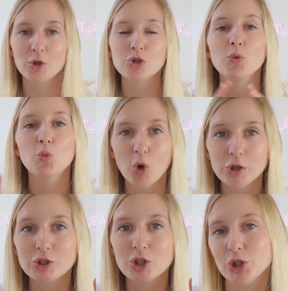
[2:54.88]
So
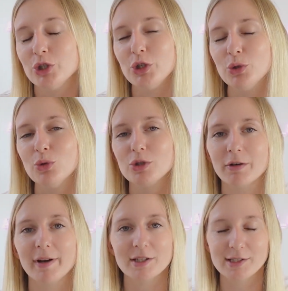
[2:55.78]
what should your
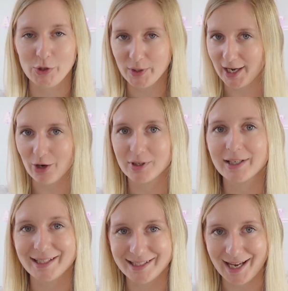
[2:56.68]
director's loan account
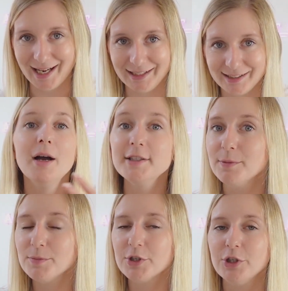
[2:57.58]
contain?
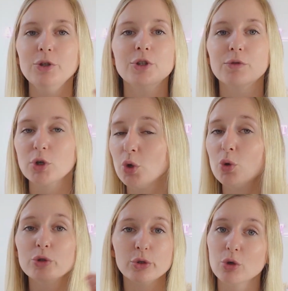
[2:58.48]
Items that you should
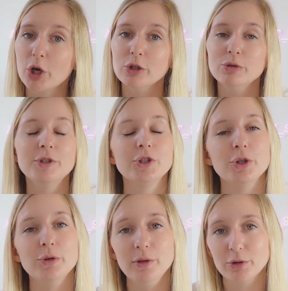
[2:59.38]
record or code to
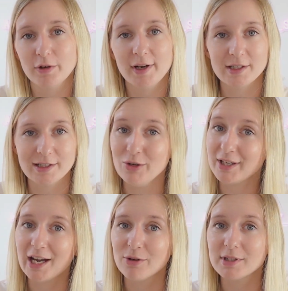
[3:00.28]
your director's loan
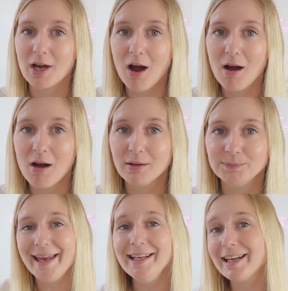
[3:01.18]
account are
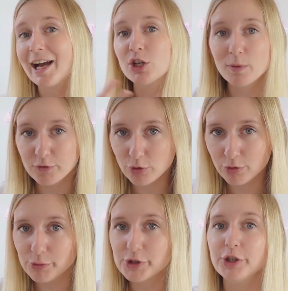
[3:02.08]
any cash
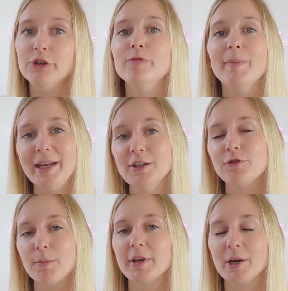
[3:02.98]
withdrawals that you've made
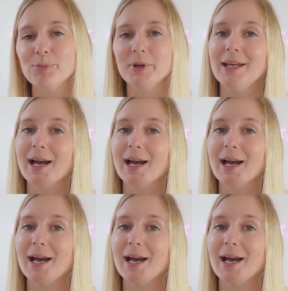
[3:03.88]
from the company